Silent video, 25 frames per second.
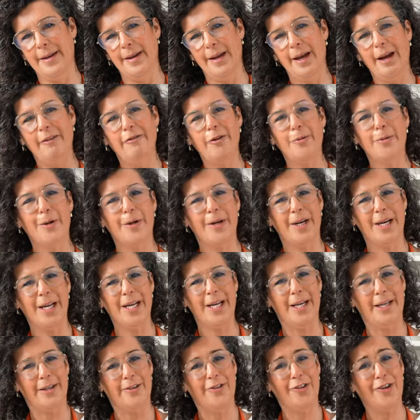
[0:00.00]
Everyone
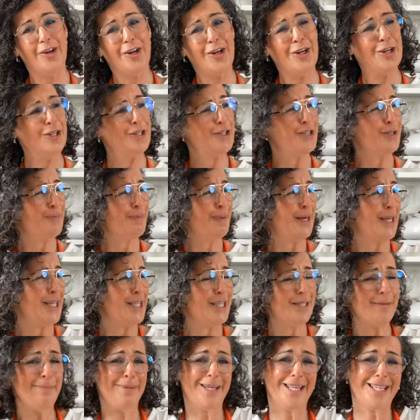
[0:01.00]
needs a good
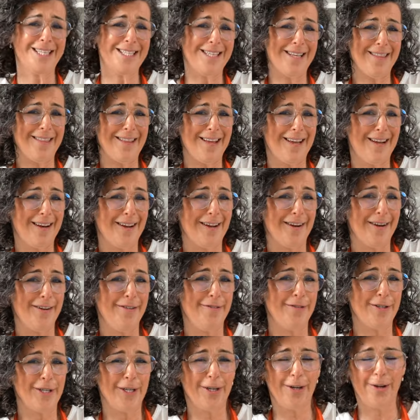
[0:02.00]
spice mix in their life,
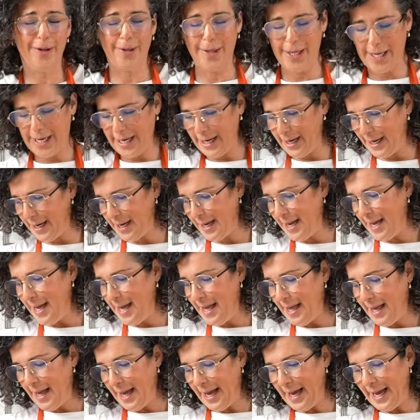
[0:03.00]
don't you think?
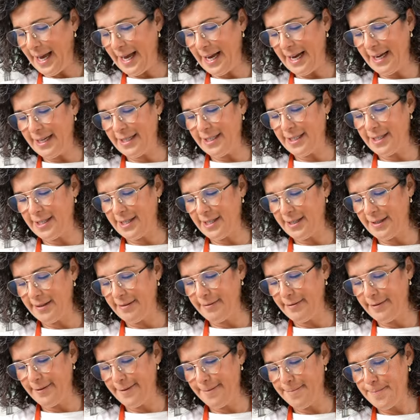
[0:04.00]
And
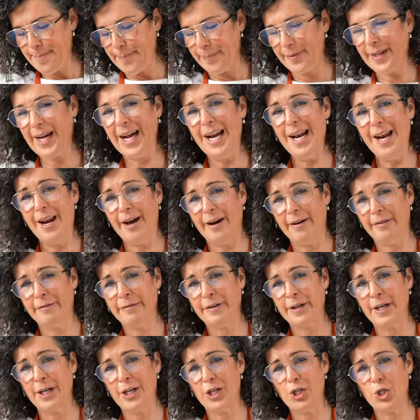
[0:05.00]
I love
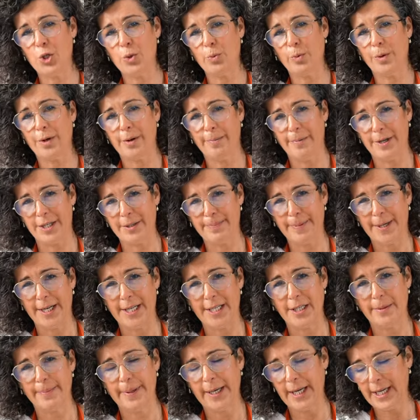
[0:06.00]
a shawarma
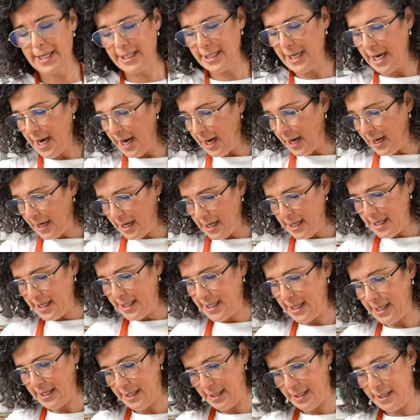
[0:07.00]
spice mix. I
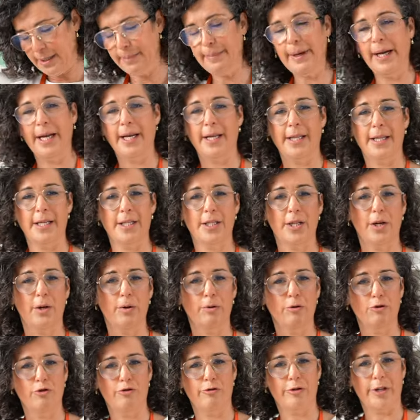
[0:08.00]
tend to make this
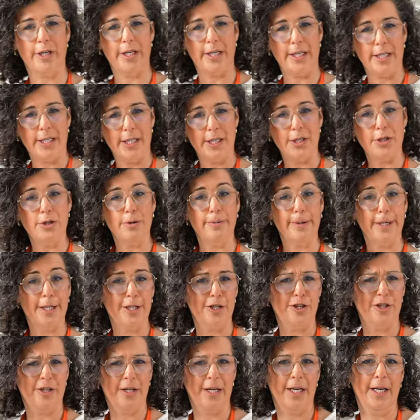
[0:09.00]
whole dry
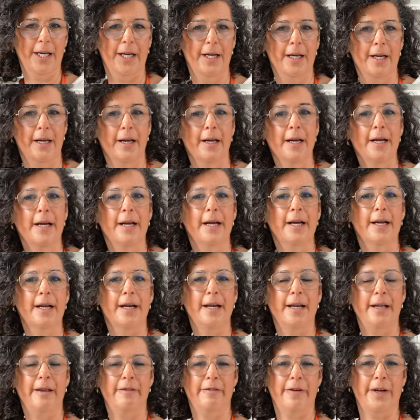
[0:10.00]
situation here and
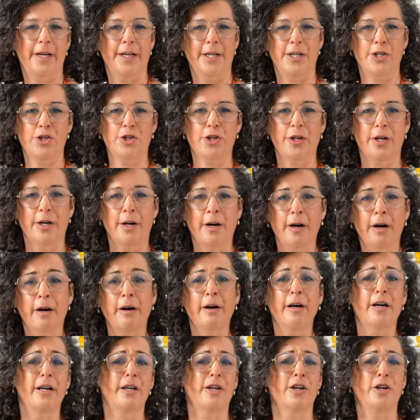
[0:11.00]
leave it in a
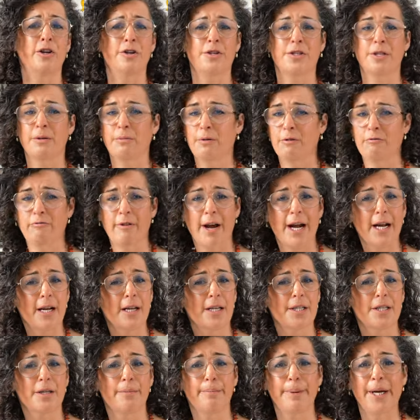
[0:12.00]
jar and use it with
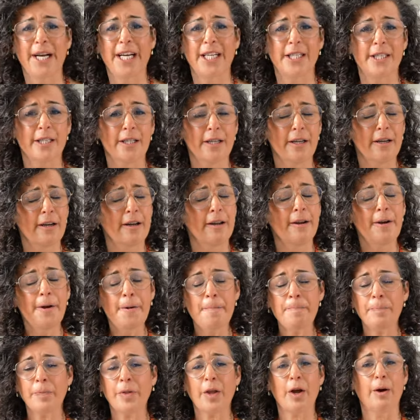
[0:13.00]
reckless abandon
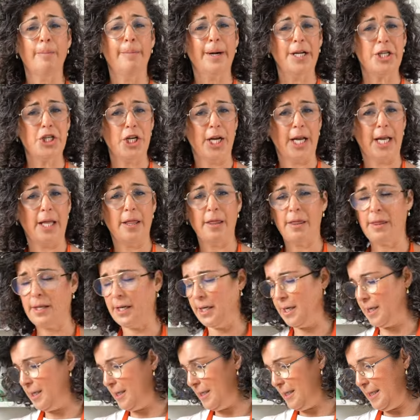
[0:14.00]
on my chicken
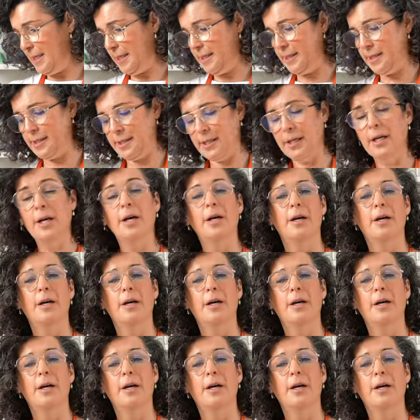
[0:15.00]
thighs,